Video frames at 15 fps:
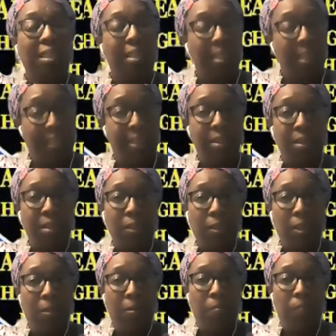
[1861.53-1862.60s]
linked,
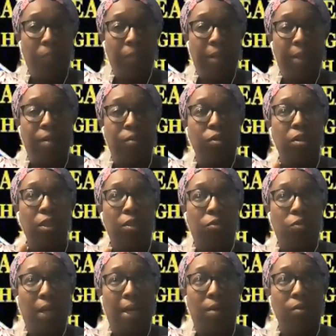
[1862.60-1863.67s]
and they're really
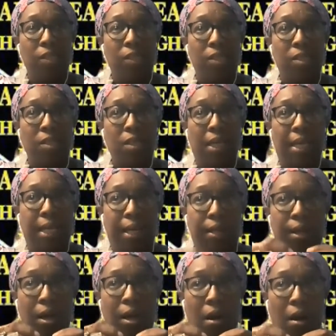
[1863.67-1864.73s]
grounded, and
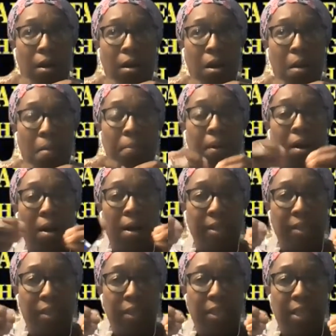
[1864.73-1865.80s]
they are
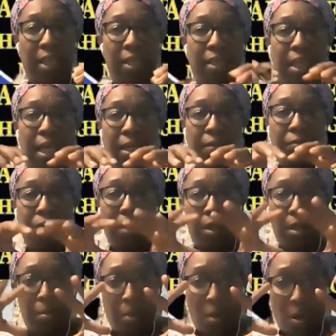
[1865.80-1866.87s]
parts that have
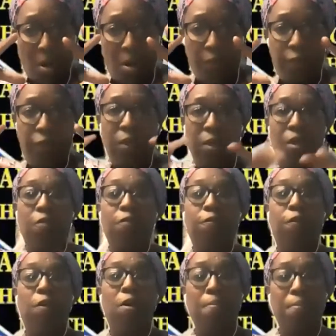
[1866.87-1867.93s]
come off
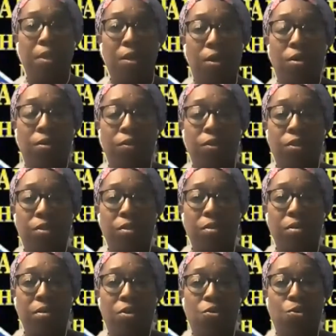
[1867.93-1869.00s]
from the Earth's
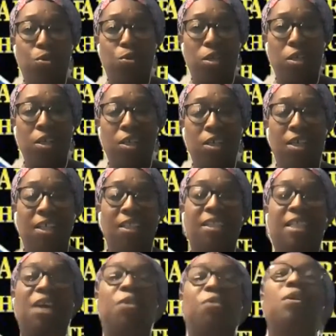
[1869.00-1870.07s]
core
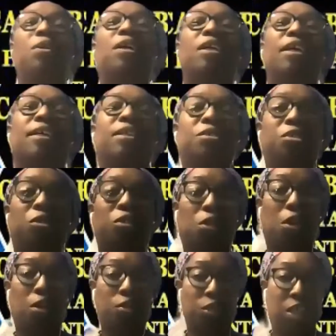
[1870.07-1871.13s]
that are connected to
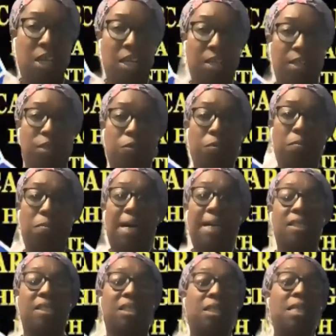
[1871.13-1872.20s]
larger continental
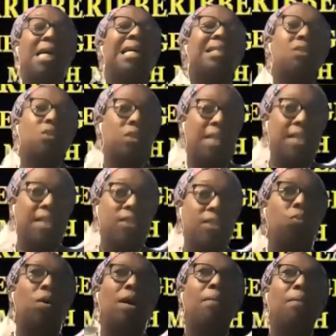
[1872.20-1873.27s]
bodies. And so that's
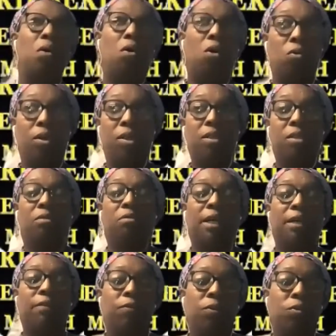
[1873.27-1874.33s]
why I'm always
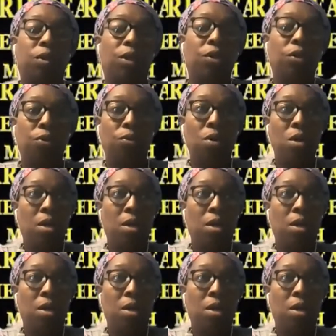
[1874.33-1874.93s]
grateful when you